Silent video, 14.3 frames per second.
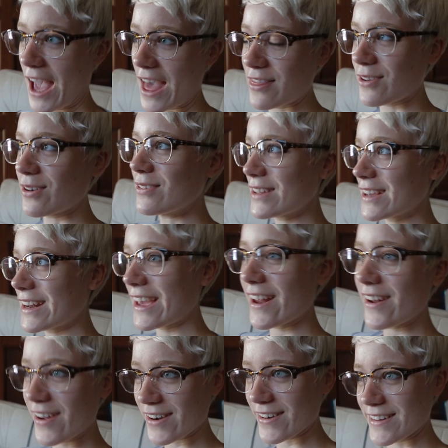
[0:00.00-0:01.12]
And they're only gonna
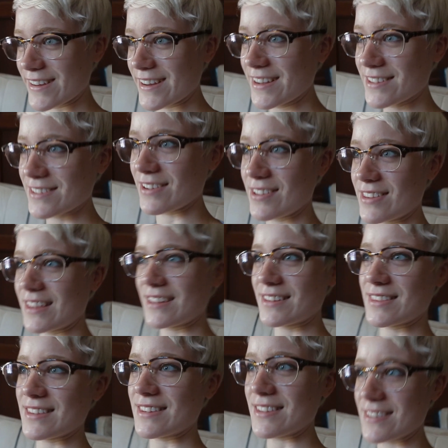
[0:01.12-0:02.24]
get harder, so I
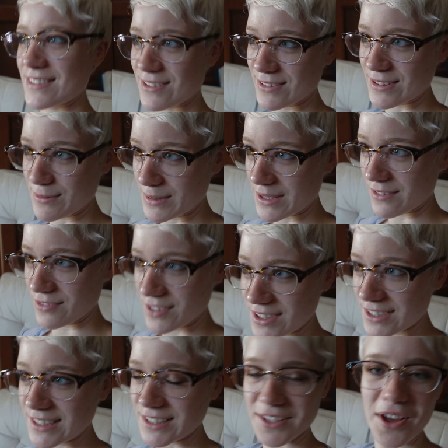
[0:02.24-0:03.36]
think this is going to be a
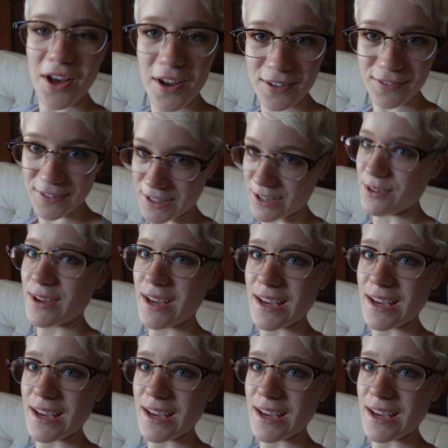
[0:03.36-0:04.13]
very long video